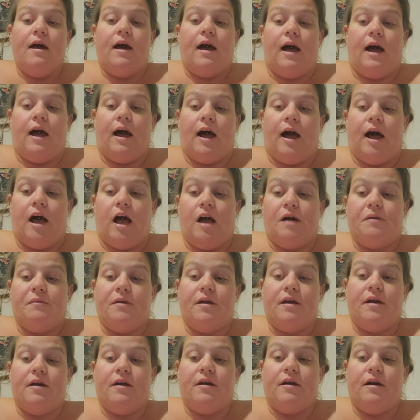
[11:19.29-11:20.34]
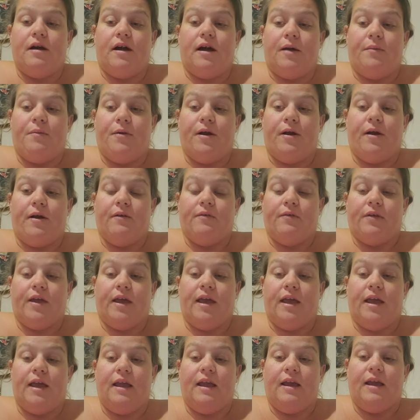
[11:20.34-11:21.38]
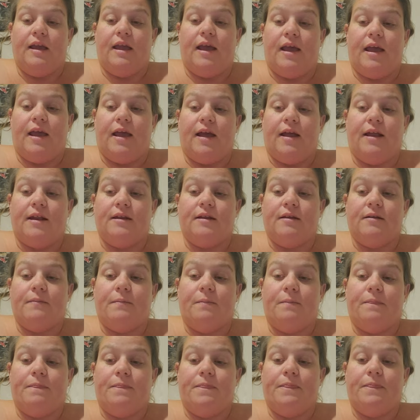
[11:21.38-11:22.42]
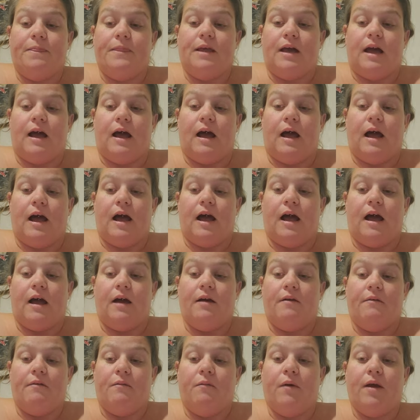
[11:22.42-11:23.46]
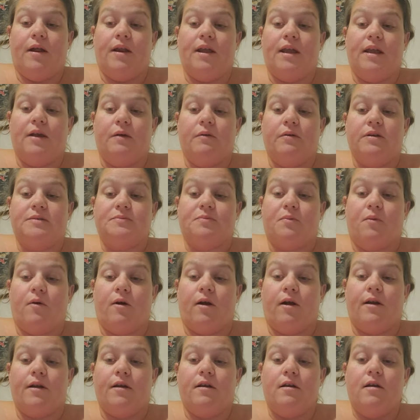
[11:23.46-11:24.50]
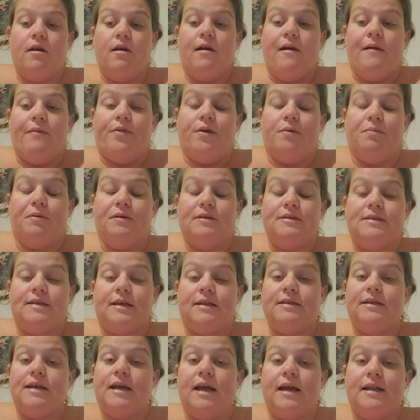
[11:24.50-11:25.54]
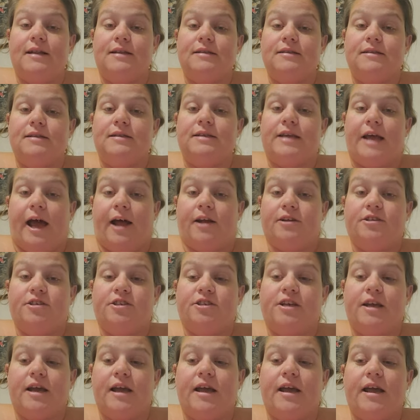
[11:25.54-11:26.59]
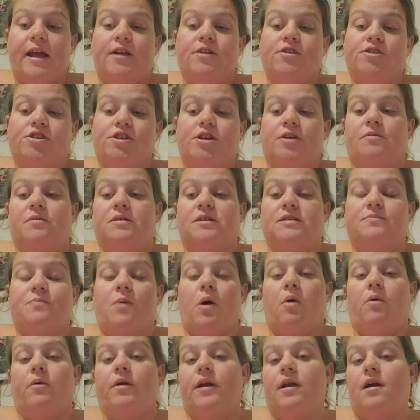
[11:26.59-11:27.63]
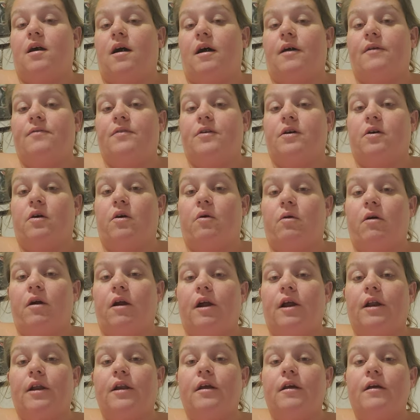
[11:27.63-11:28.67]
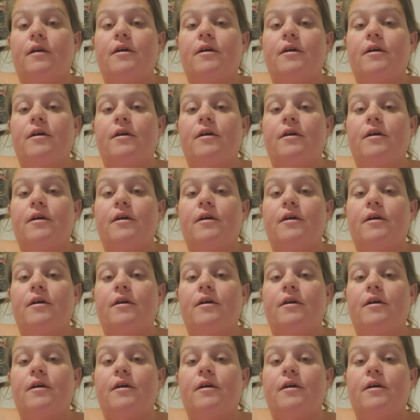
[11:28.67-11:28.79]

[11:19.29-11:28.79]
uh, apparently, and uh, when he was born, the placenta hadn't detached yet, and she was pulling on the cord